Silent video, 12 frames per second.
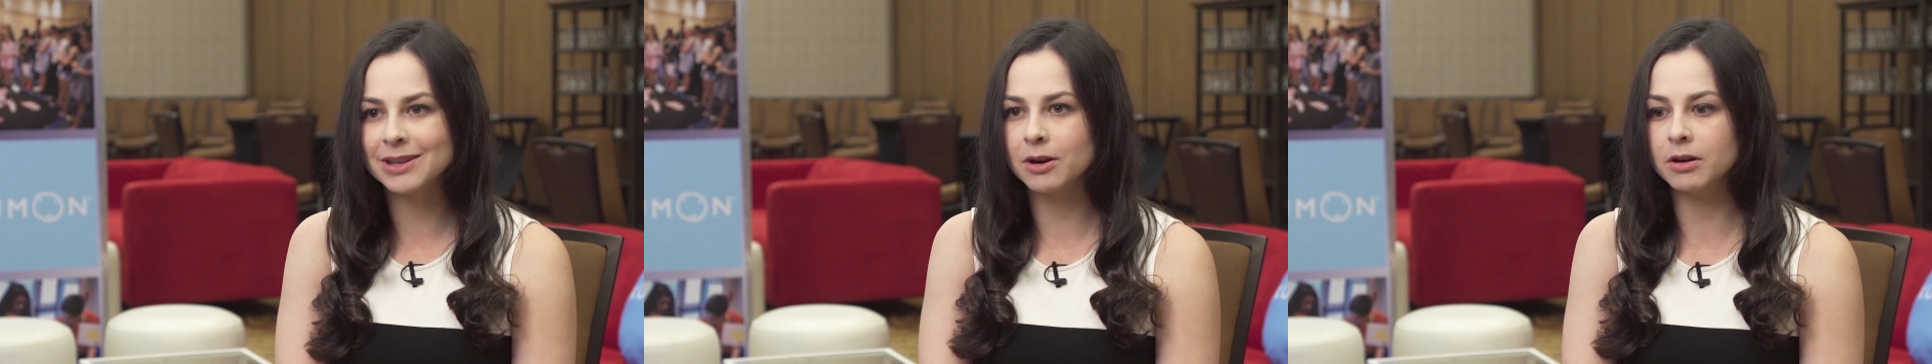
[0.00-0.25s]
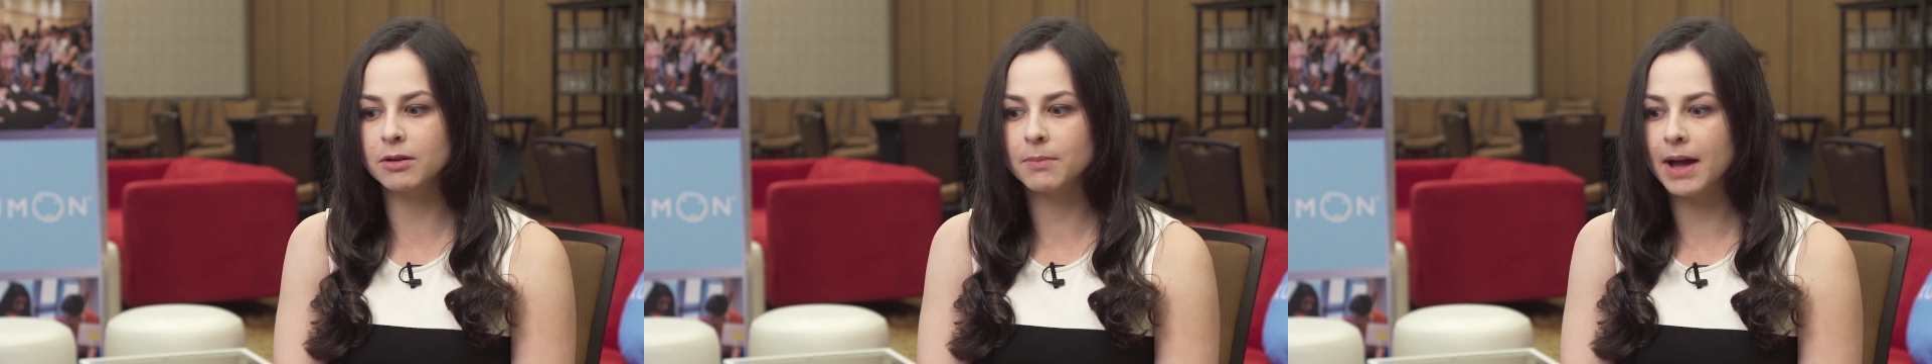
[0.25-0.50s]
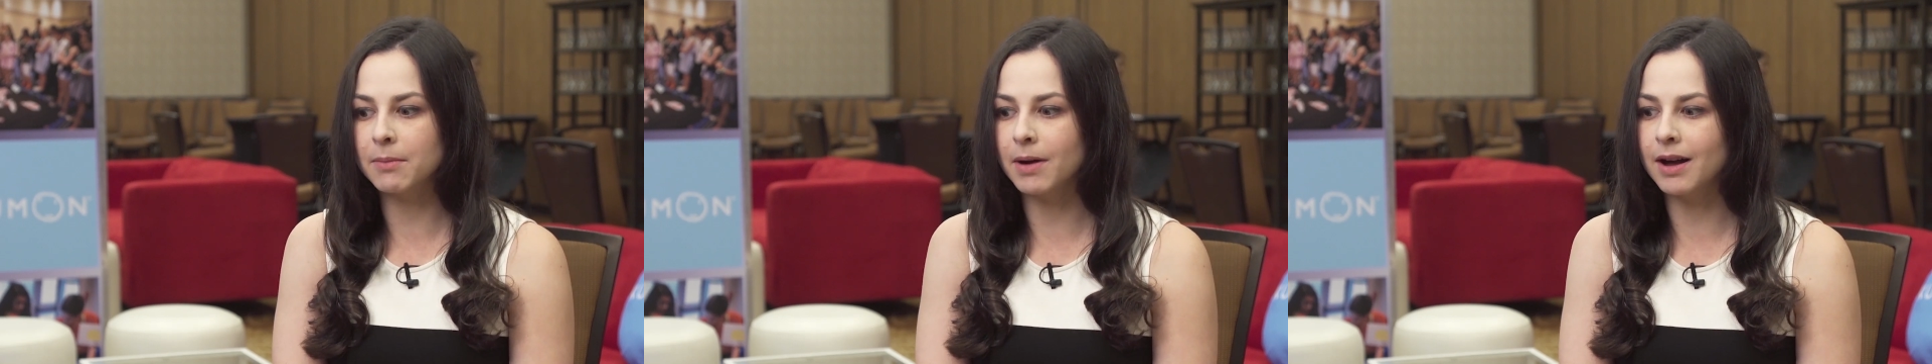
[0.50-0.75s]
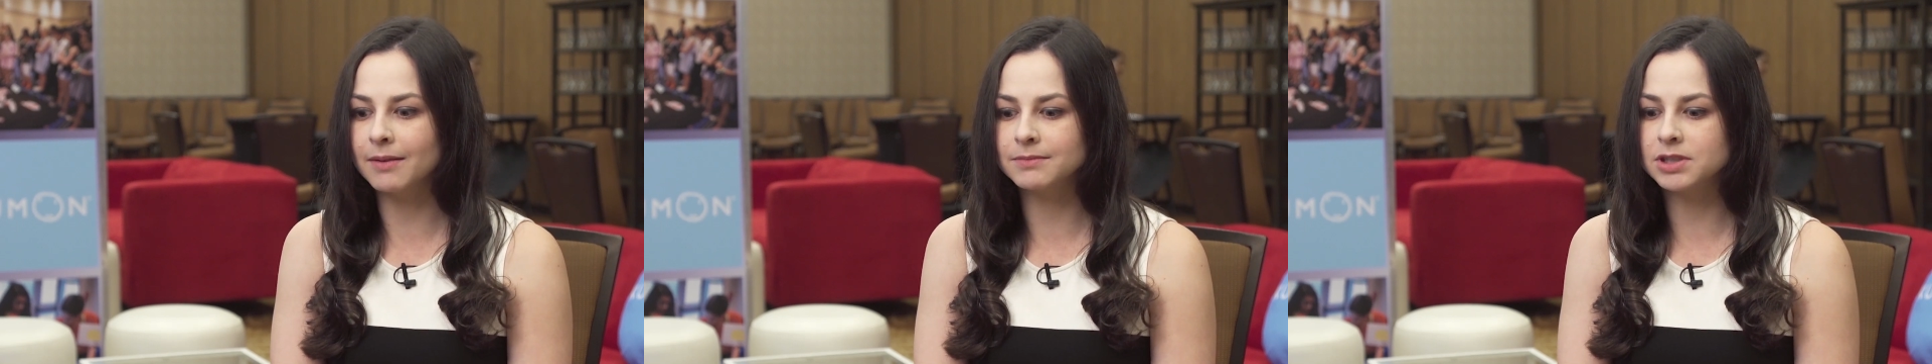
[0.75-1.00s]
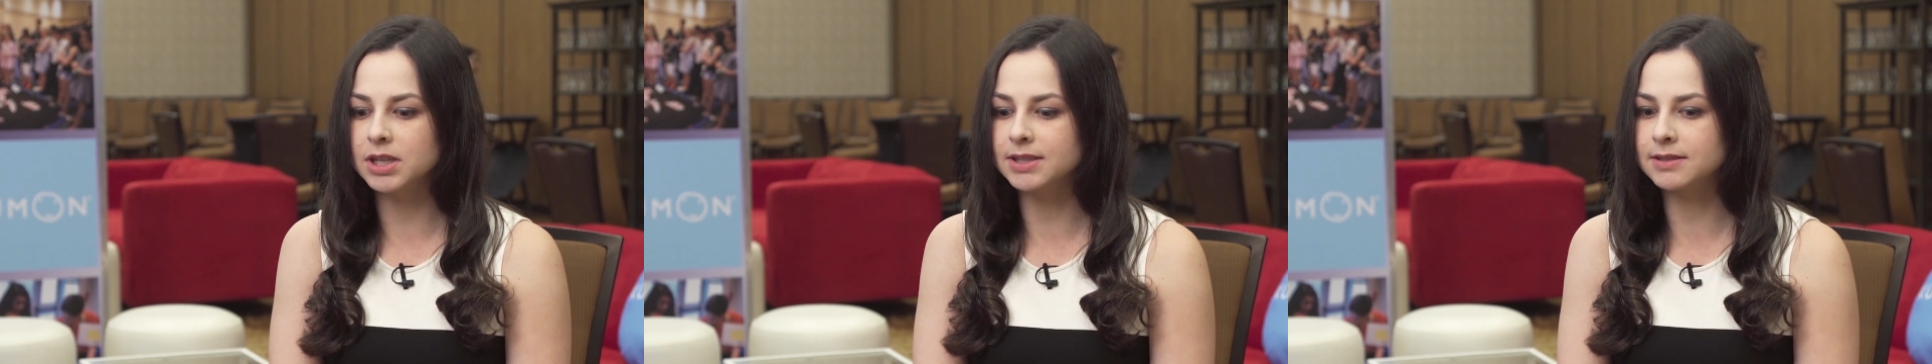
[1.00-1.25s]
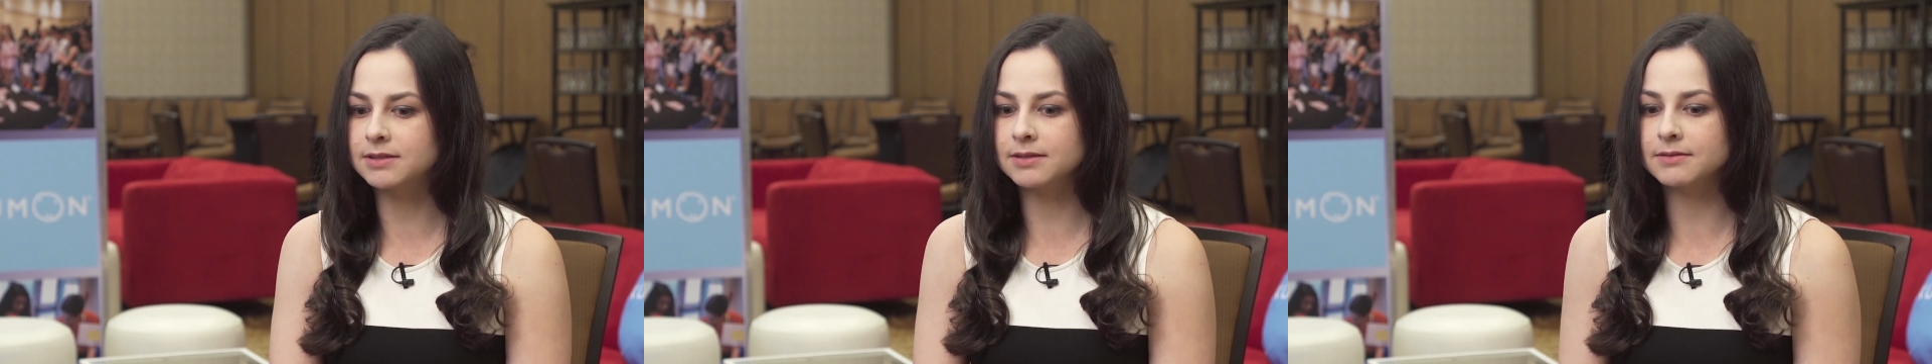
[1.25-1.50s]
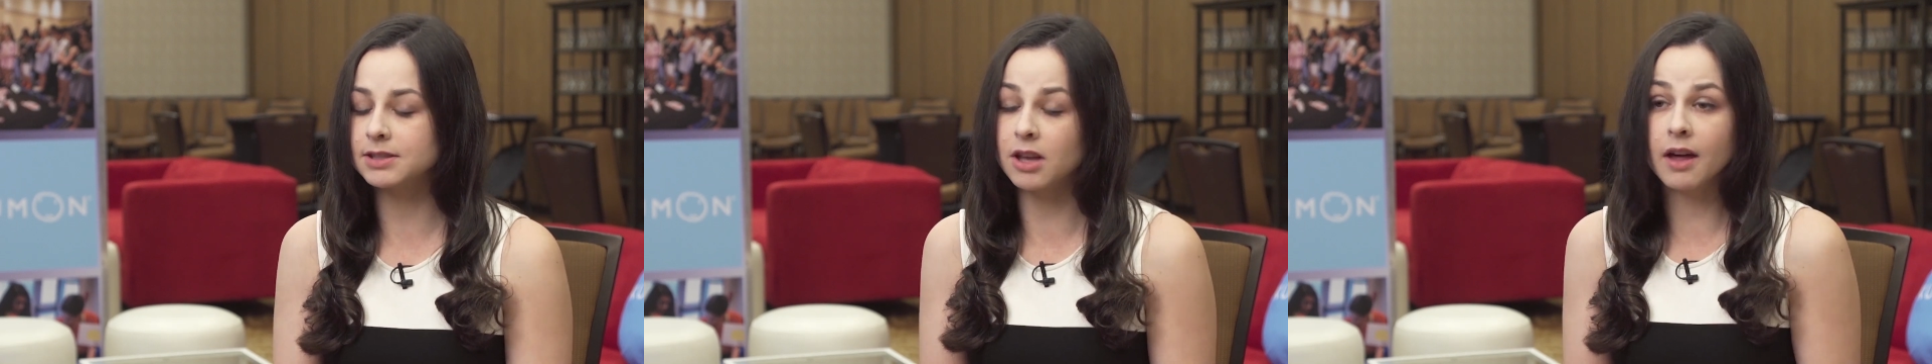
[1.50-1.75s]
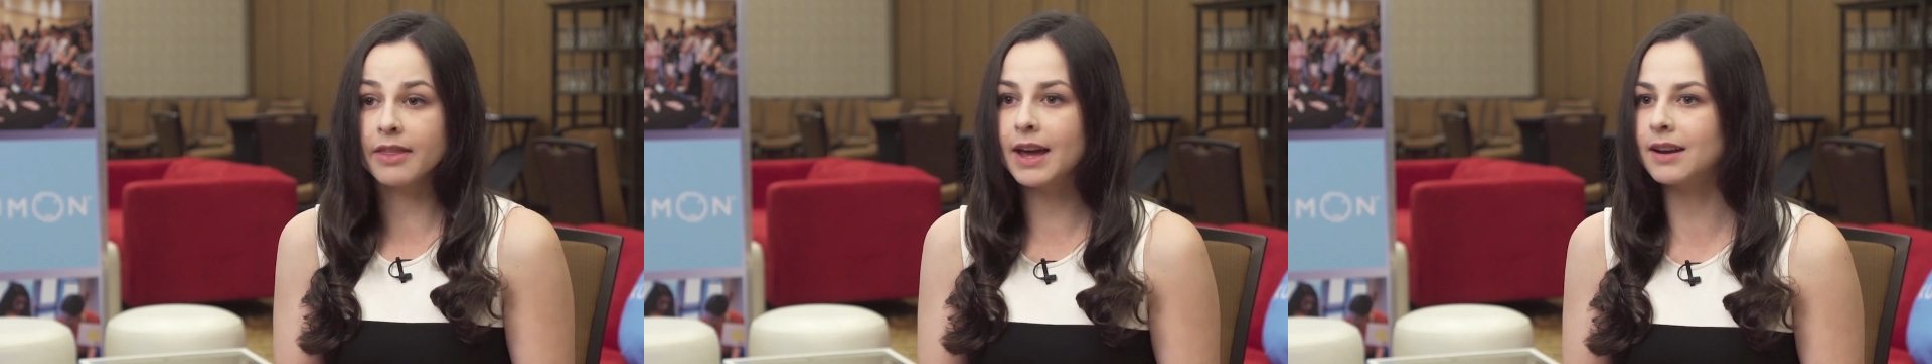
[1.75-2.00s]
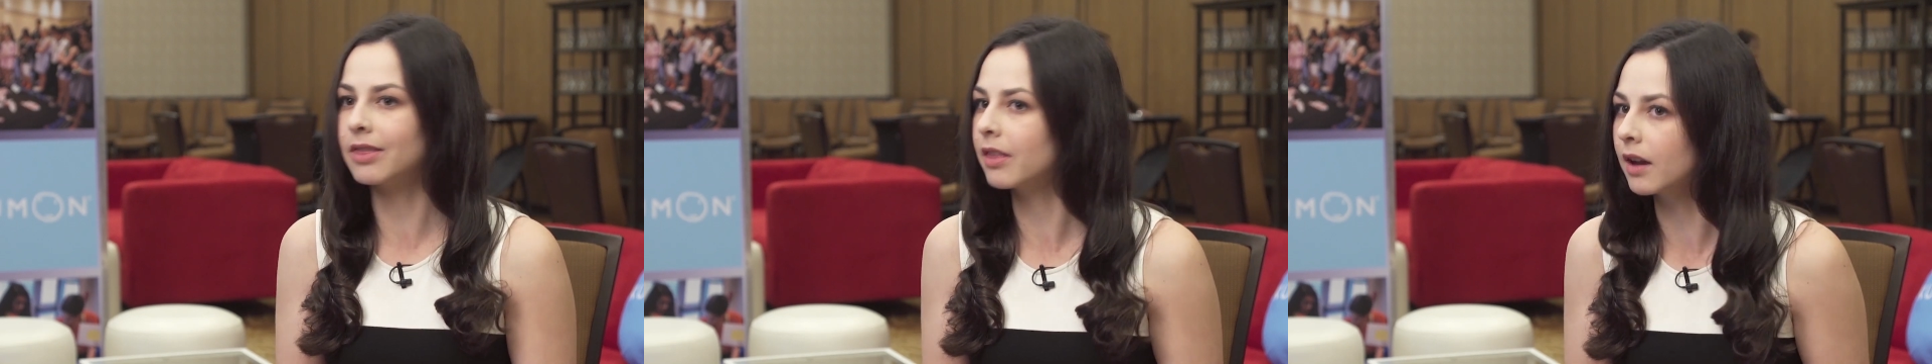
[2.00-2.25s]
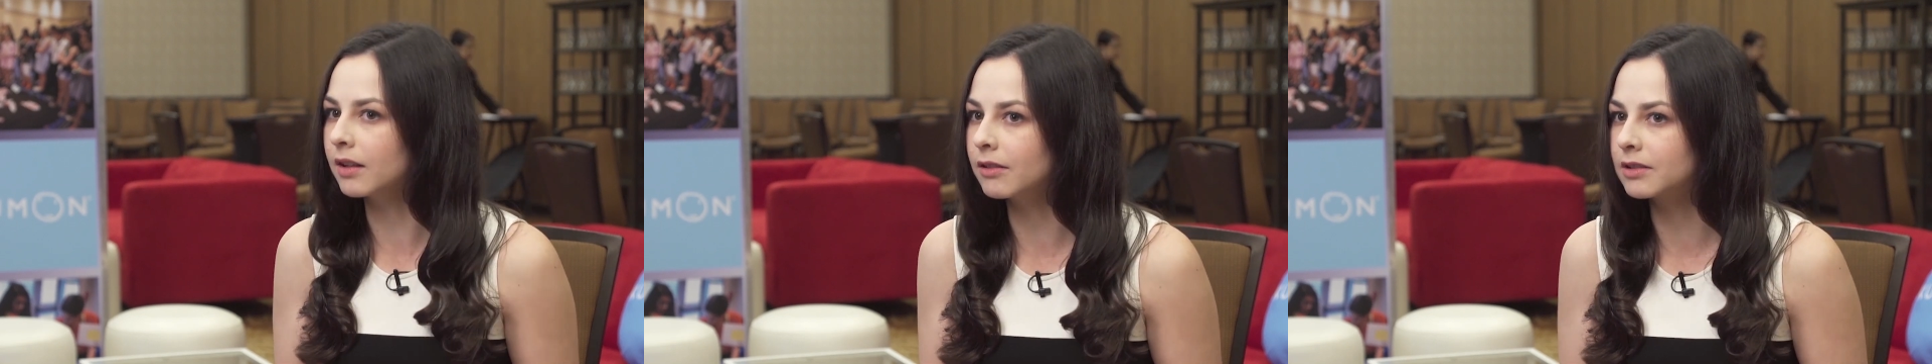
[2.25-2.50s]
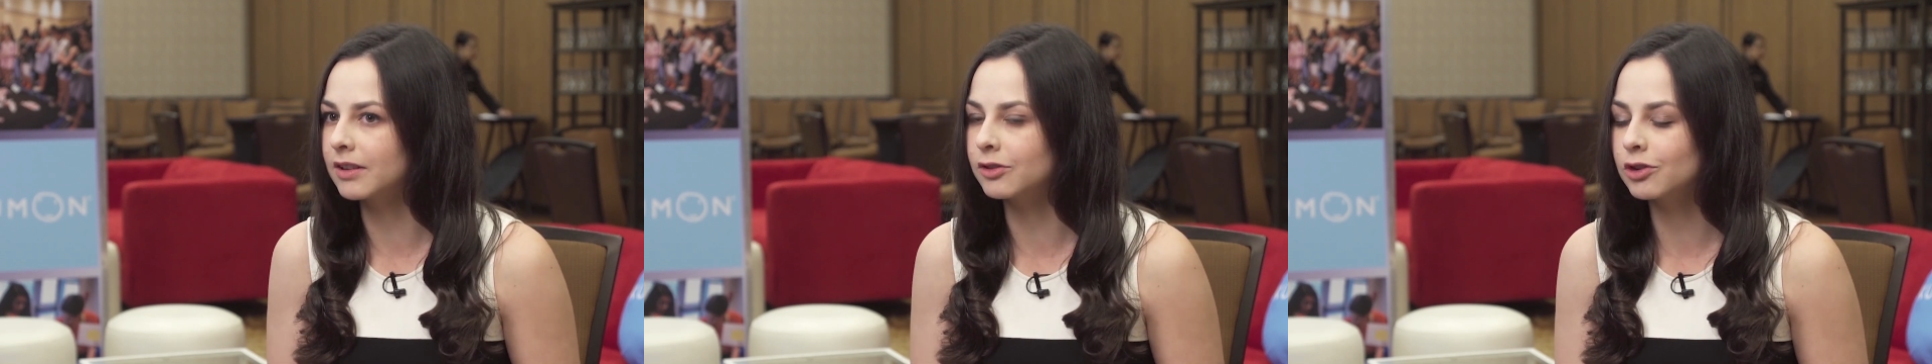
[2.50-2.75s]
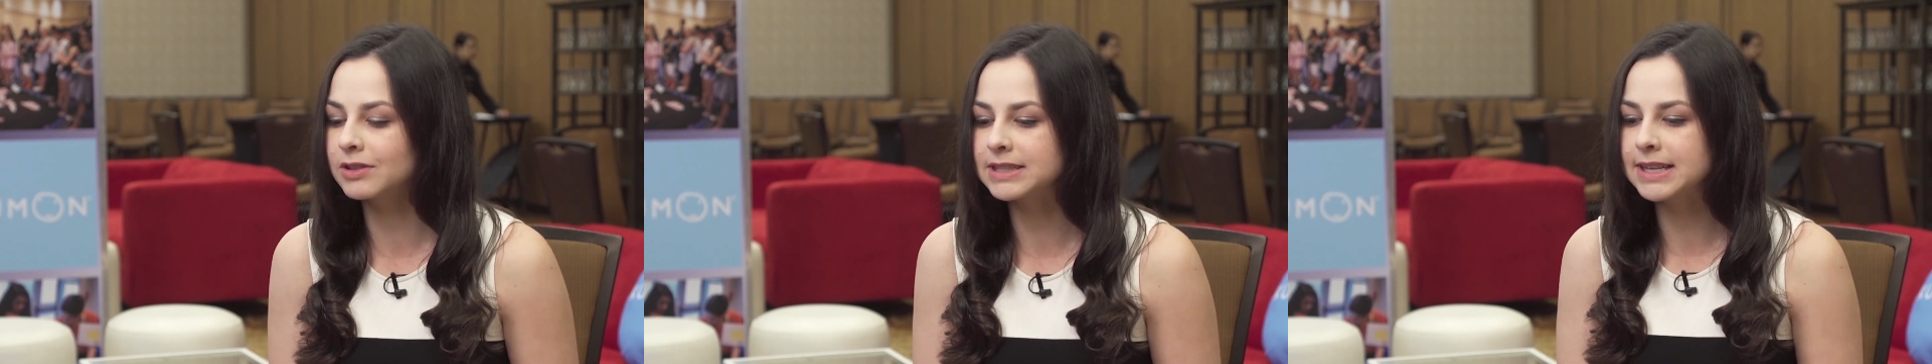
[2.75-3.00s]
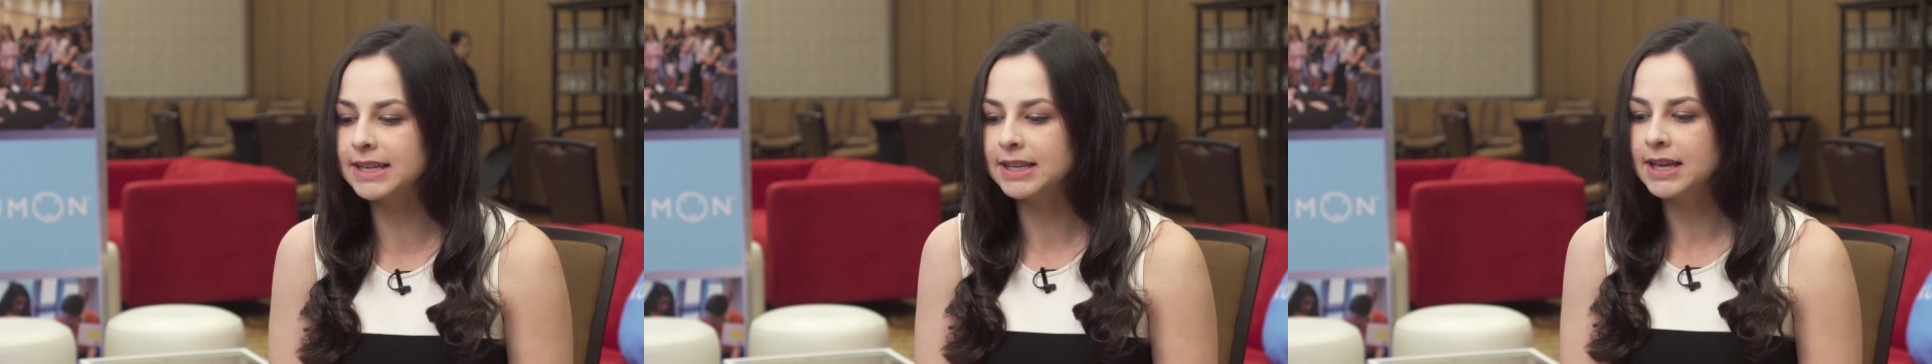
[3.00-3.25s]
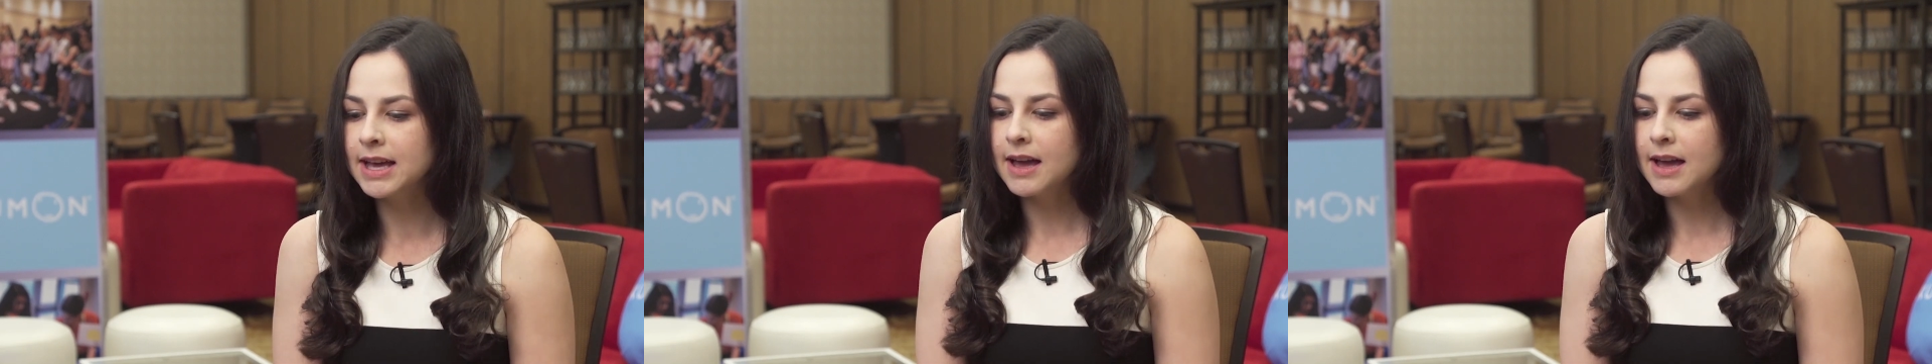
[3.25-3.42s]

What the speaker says: so my mom just saw that and thought it looked interesting.